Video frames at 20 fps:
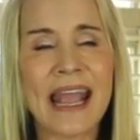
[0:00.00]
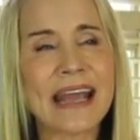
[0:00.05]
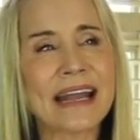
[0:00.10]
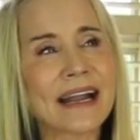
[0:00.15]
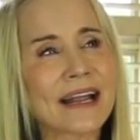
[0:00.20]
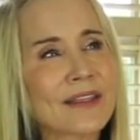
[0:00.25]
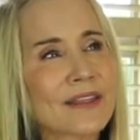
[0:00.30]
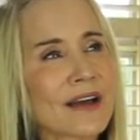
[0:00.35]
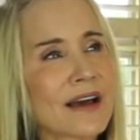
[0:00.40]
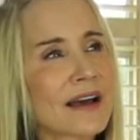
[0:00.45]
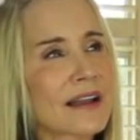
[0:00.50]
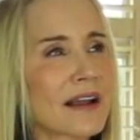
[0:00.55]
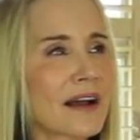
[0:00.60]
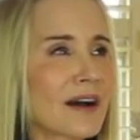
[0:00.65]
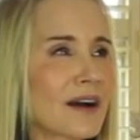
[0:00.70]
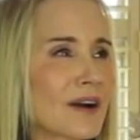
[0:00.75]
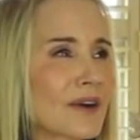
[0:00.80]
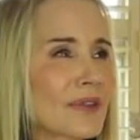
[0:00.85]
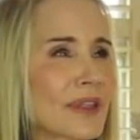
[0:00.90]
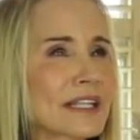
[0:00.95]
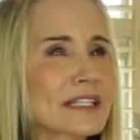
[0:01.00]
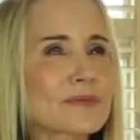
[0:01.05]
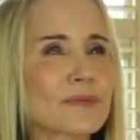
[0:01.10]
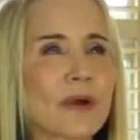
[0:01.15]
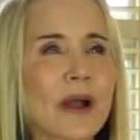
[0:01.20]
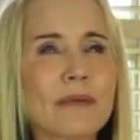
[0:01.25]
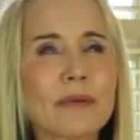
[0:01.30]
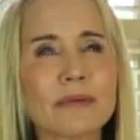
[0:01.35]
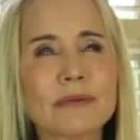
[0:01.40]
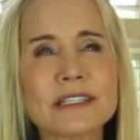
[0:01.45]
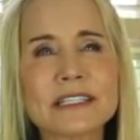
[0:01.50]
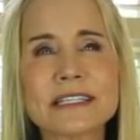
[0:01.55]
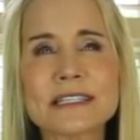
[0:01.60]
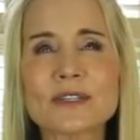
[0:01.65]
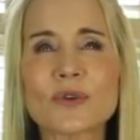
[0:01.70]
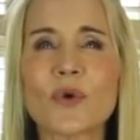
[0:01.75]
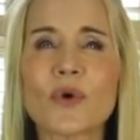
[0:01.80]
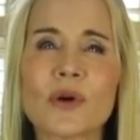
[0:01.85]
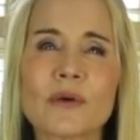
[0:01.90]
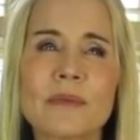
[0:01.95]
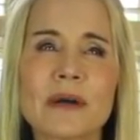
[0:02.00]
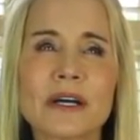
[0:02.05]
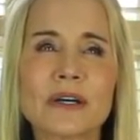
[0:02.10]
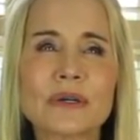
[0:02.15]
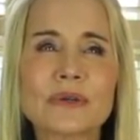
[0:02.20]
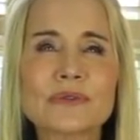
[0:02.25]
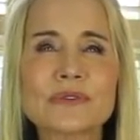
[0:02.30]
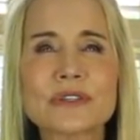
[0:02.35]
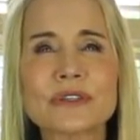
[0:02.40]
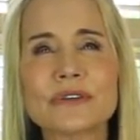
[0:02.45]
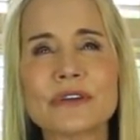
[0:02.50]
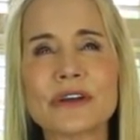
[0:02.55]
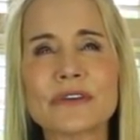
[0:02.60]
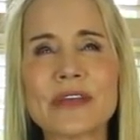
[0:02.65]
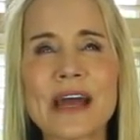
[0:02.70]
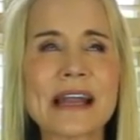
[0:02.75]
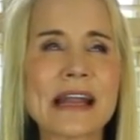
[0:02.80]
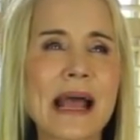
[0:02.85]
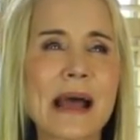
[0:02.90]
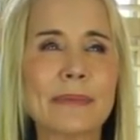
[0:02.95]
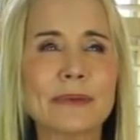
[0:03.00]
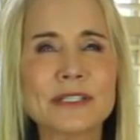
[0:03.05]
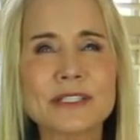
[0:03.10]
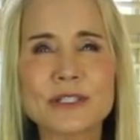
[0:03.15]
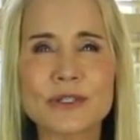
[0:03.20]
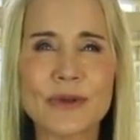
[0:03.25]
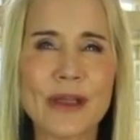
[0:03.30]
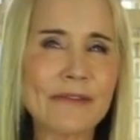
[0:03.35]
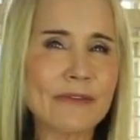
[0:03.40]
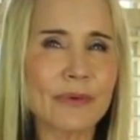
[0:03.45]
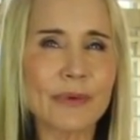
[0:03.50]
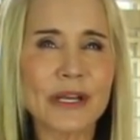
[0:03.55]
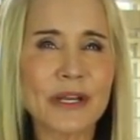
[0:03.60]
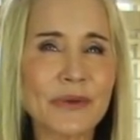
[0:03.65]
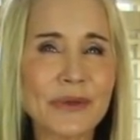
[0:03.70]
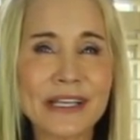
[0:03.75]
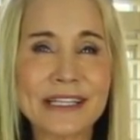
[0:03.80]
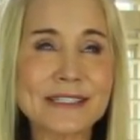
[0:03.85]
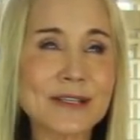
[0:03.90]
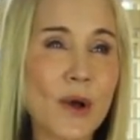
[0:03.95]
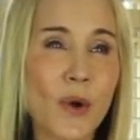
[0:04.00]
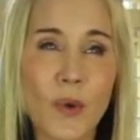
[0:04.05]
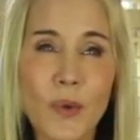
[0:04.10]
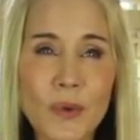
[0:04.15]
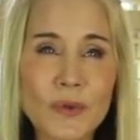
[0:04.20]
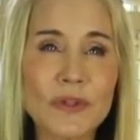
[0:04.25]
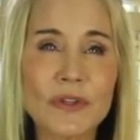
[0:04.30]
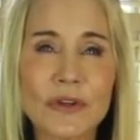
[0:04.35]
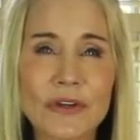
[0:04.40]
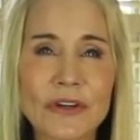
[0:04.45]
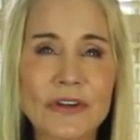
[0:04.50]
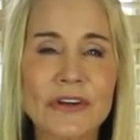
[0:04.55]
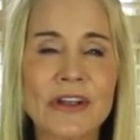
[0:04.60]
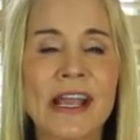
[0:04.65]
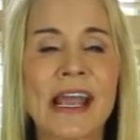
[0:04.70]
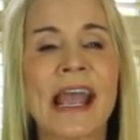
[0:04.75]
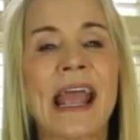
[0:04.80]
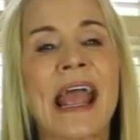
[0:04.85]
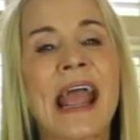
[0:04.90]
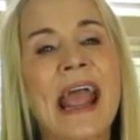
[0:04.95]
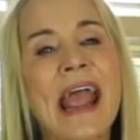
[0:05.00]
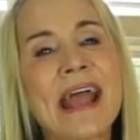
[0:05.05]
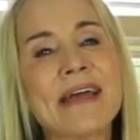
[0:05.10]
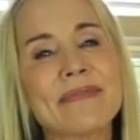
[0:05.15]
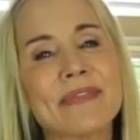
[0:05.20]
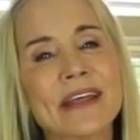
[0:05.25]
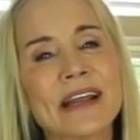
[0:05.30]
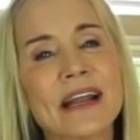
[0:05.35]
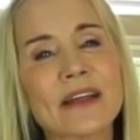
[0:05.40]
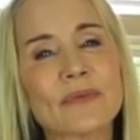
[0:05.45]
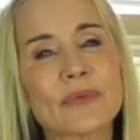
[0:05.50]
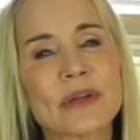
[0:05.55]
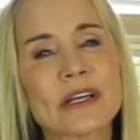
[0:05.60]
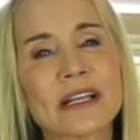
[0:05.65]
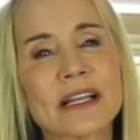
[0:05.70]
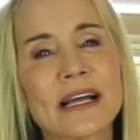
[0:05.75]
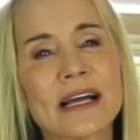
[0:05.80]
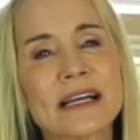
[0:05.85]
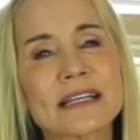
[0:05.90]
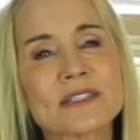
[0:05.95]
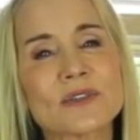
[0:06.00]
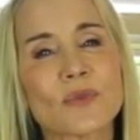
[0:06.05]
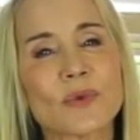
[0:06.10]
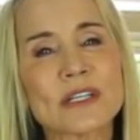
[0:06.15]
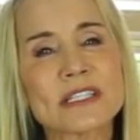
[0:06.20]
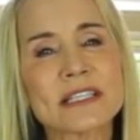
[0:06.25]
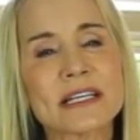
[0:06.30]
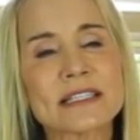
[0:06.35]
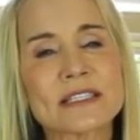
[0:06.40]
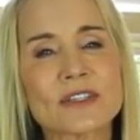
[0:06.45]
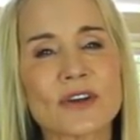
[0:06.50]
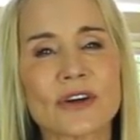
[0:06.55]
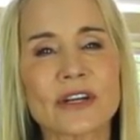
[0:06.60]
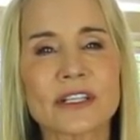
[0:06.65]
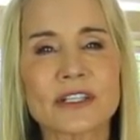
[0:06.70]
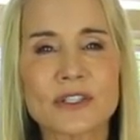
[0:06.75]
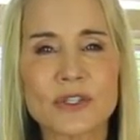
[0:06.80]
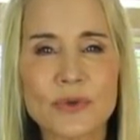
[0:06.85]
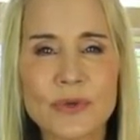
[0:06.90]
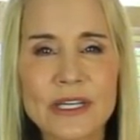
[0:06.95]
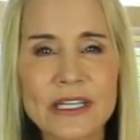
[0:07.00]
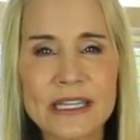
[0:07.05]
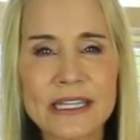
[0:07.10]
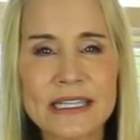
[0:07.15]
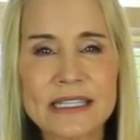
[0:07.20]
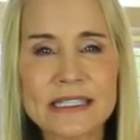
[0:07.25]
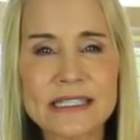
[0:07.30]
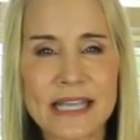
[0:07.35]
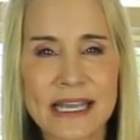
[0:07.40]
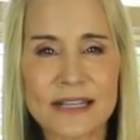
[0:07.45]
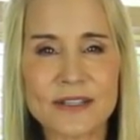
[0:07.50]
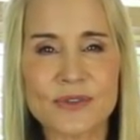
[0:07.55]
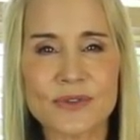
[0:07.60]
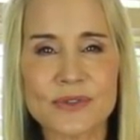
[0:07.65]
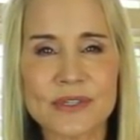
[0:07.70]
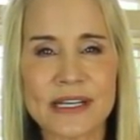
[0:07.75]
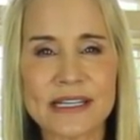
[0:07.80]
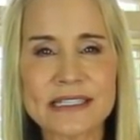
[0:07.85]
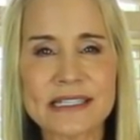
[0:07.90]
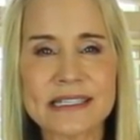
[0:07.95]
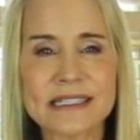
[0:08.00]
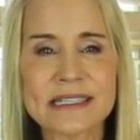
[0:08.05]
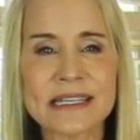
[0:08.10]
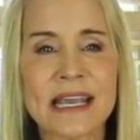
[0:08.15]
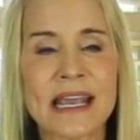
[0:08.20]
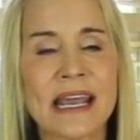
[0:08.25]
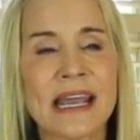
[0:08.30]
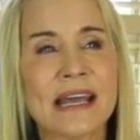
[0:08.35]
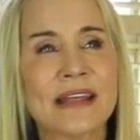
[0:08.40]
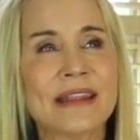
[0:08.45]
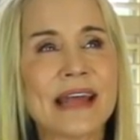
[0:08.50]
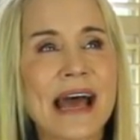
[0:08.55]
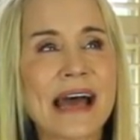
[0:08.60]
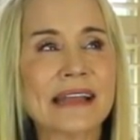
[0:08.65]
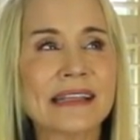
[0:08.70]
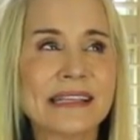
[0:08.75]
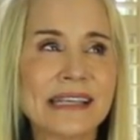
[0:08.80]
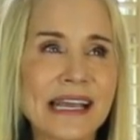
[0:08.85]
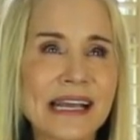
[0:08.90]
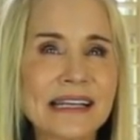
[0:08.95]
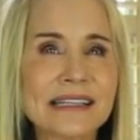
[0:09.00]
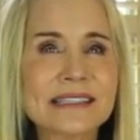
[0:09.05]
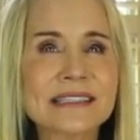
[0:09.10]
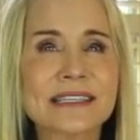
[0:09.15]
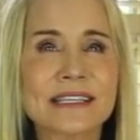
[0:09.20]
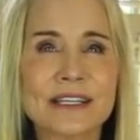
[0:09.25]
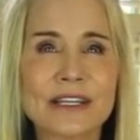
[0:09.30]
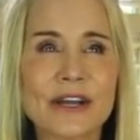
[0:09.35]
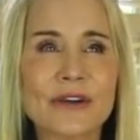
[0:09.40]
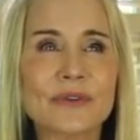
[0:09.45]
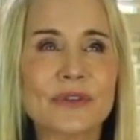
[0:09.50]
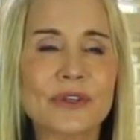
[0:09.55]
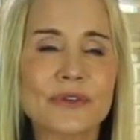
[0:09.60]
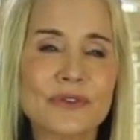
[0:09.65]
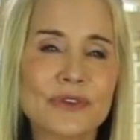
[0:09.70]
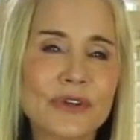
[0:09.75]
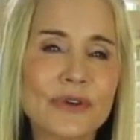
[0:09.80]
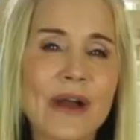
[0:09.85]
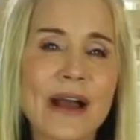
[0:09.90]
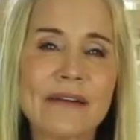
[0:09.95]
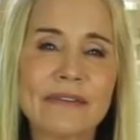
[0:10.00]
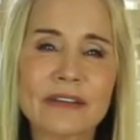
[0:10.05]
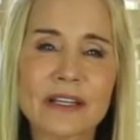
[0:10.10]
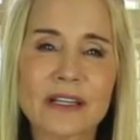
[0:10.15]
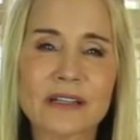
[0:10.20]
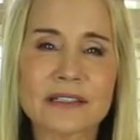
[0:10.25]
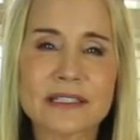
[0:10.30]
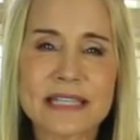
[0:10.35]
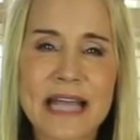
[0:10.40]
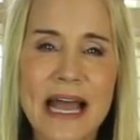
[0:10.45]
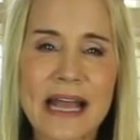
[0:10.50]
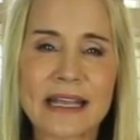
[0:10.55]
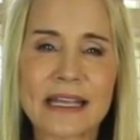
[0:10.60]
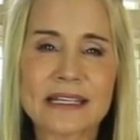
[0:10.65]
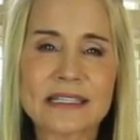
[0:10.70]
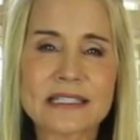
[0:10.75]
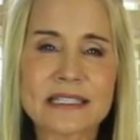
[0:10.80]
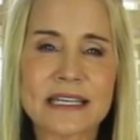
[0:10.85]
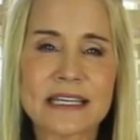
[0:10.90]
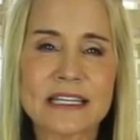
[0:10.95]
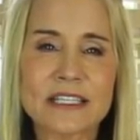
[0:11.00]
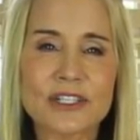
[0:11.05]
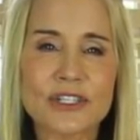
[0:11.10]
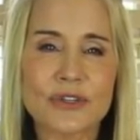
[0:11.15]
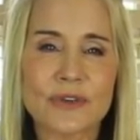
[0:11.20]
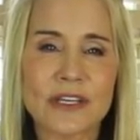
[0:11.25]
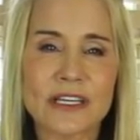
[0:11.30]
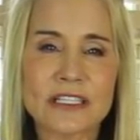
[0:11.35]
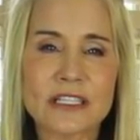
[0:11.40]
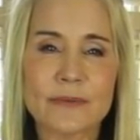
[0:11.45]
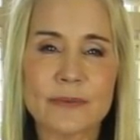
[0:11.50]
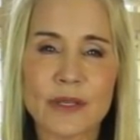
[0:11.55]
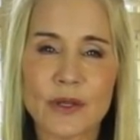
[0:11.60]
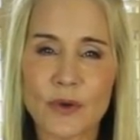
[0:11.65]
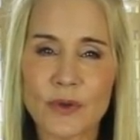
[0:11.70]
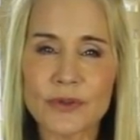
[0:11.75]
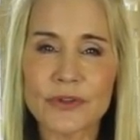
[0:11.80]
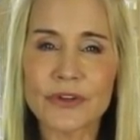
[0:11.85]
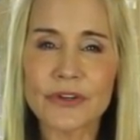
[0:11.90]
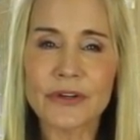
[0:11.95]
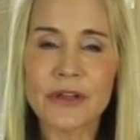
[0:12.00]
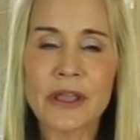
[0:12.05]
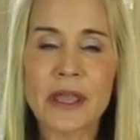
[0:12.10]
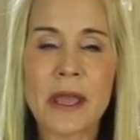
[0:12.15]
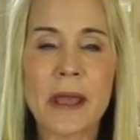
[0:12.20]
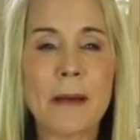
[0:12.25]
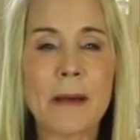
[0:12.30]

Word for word: And I thought, oh, that's probably just hormones. You know, that happens to everyone who gets older. And then I realized once I started doing these exercises that, yes, you know, you do have a little sagging skin as you get to be older.